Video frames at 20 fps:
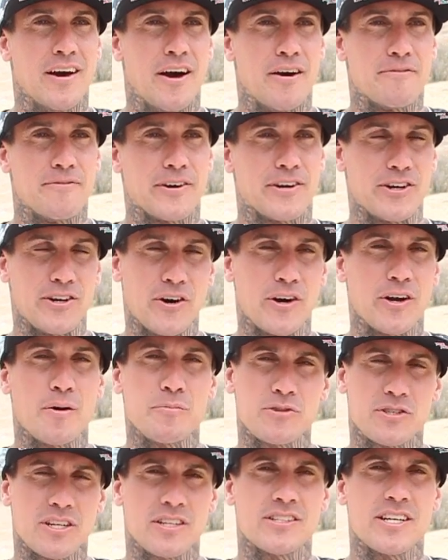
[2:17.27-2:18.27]
figured, you know what,
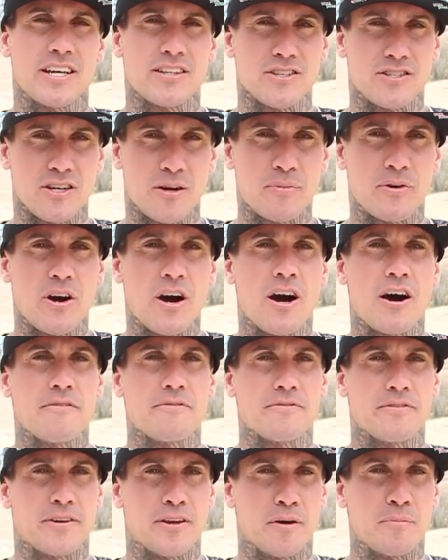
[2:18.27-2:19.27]
I'm just gonna take the summer
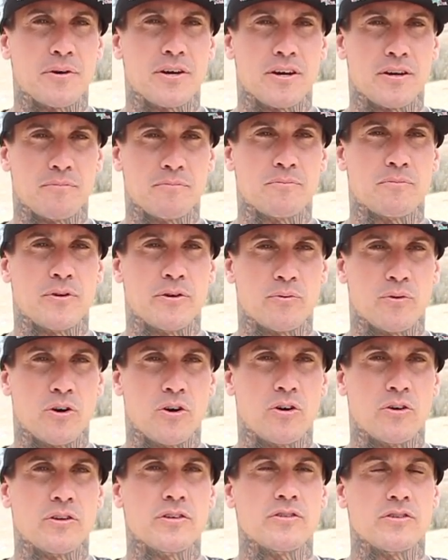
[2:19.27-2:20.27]
off and I'm gonna
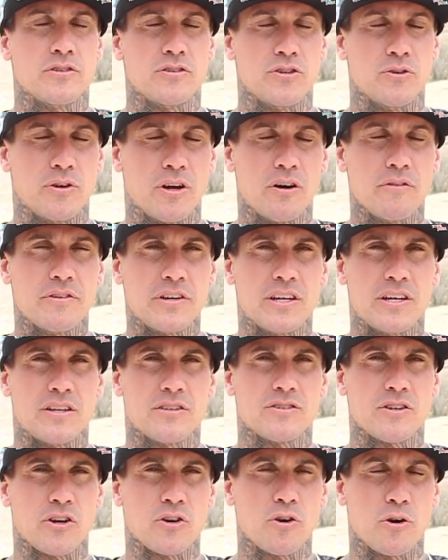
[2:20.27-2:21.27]
enroll in UNLV
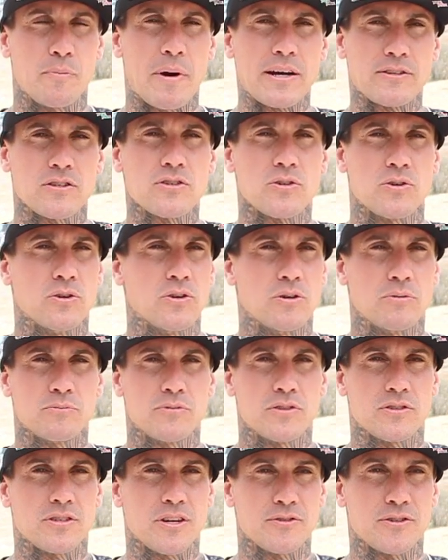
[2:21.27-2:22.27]
and start going back to school.
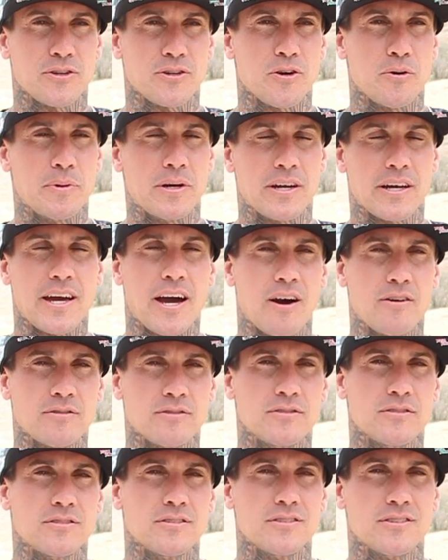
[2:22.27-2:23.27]
Just I was gonna go be an
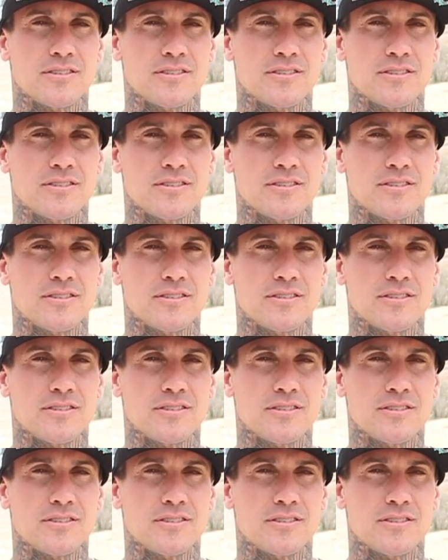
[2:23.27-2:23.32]
accountant.